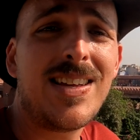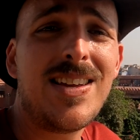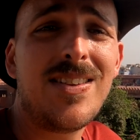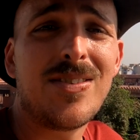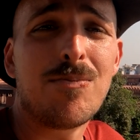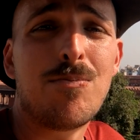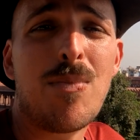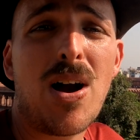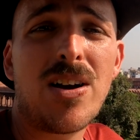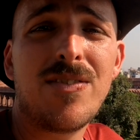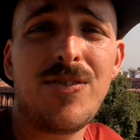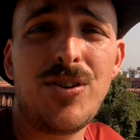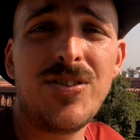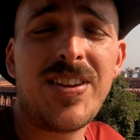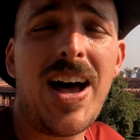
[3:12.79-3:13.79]
these
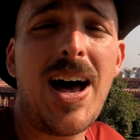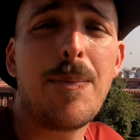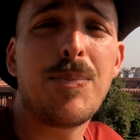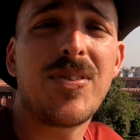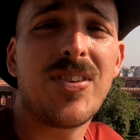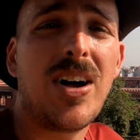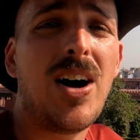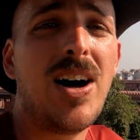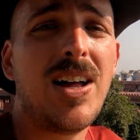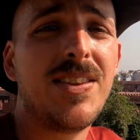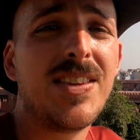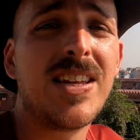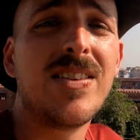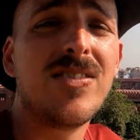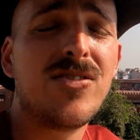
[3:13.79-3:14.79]
marble tops
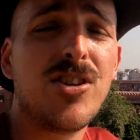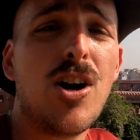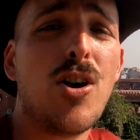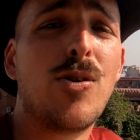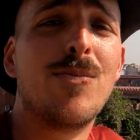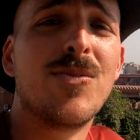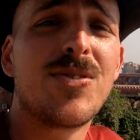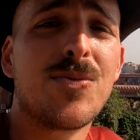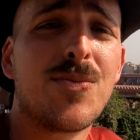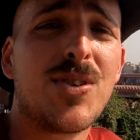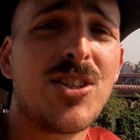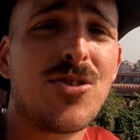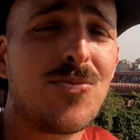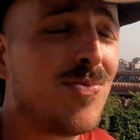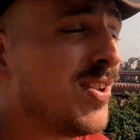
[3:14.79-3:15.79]
on these domes,
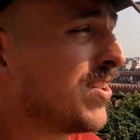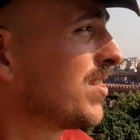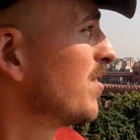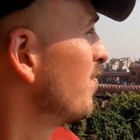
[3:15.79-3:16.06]
which look